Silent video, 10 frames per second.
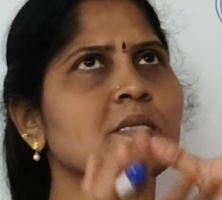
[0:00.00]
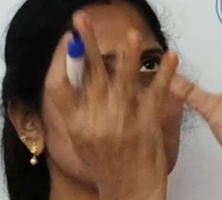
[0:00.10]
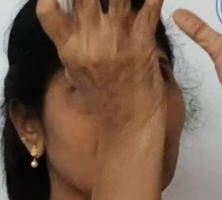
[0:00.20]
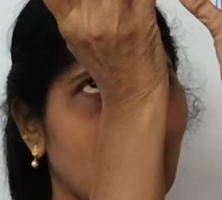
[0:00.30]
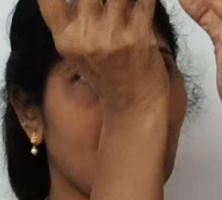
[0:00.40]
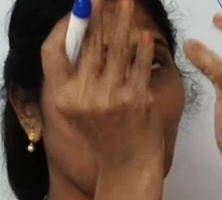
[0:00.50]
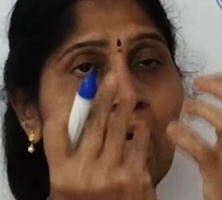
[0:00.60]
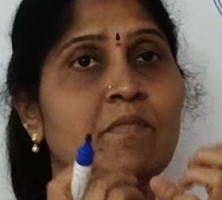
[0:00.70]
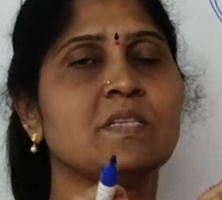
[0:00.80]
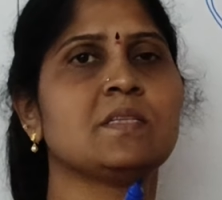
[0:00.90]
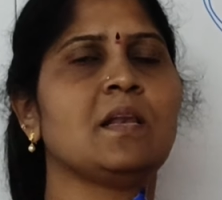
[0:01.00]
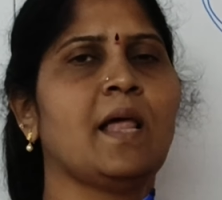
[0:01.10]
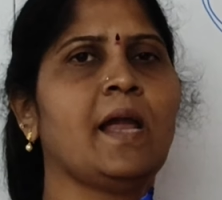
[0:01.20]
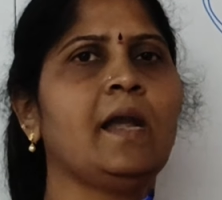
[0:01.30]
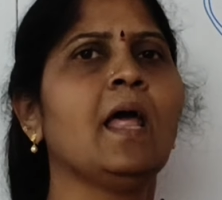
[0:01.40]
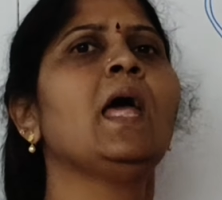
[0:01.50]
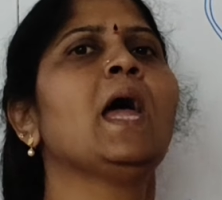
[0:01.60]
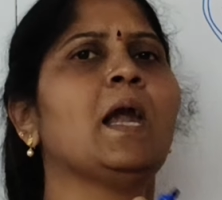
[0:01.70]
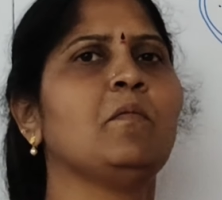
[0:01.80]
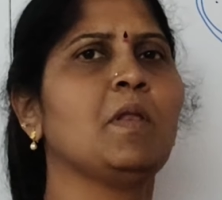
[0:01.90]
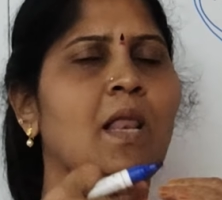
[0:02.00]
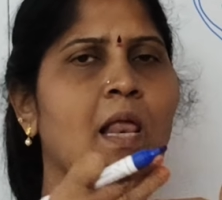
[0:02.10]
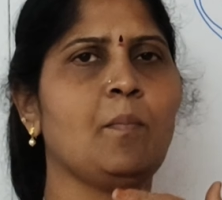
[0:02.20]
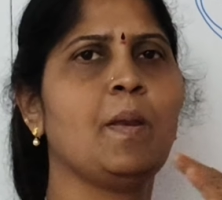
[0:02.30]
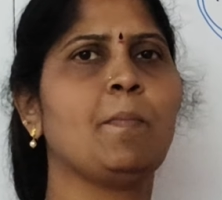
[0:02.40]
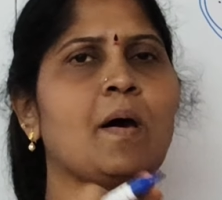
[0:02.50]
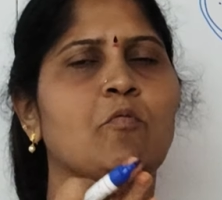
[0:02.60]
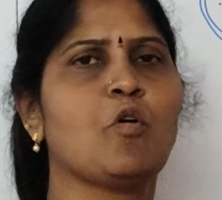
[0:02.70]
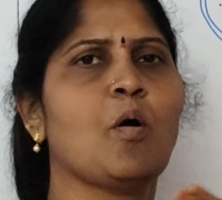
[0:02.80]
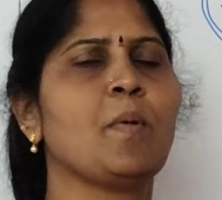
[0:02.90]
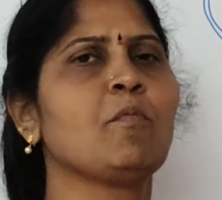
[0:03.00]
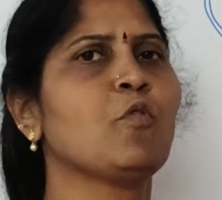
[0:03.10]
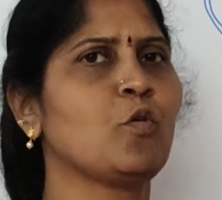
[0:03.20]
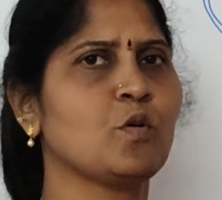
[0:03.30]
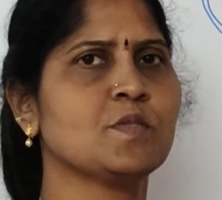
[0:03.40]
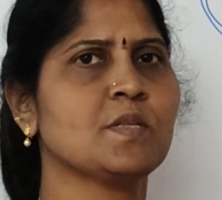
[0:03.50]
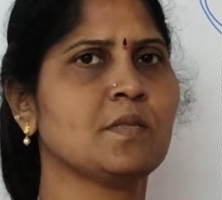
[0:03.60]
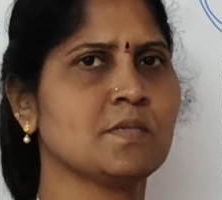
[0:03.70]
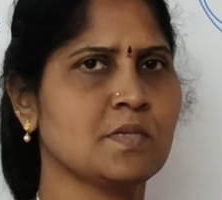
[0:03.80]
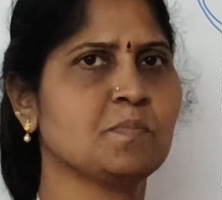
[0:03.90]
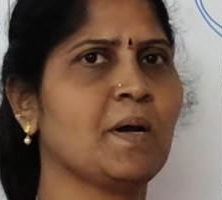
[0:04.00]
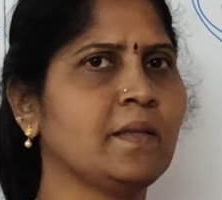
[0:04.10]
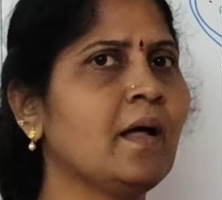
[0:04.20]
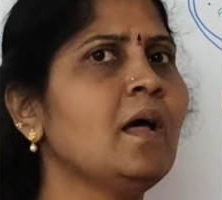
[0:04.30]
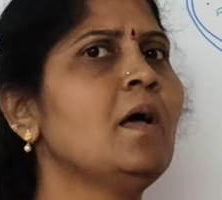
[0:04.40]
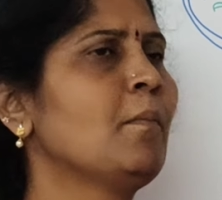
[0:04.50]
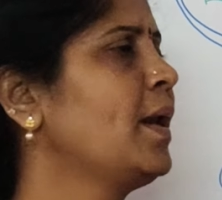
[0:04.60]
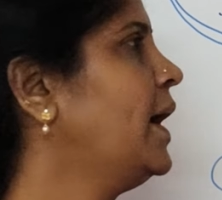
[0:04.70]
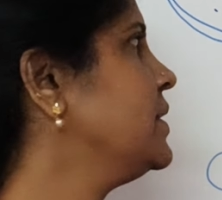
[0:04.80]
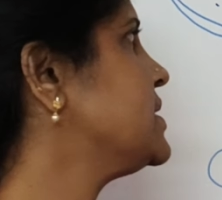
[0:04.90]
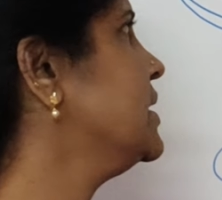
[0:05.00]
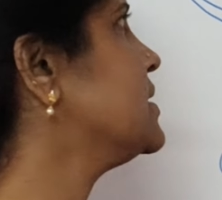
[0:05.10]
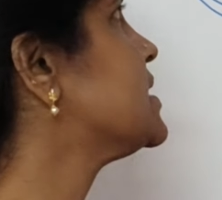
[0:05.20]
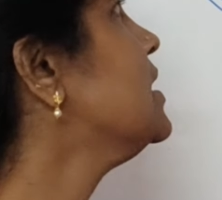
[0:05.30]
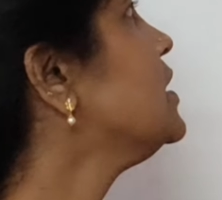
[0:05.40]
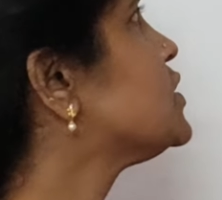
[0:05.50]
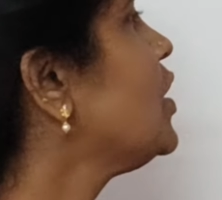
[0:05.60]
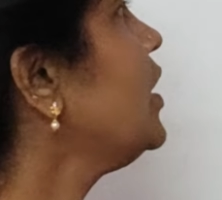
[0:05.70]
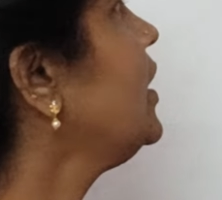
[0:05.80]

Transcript: it will harvest the light and will help in performing photosynthesis by the plant cells. So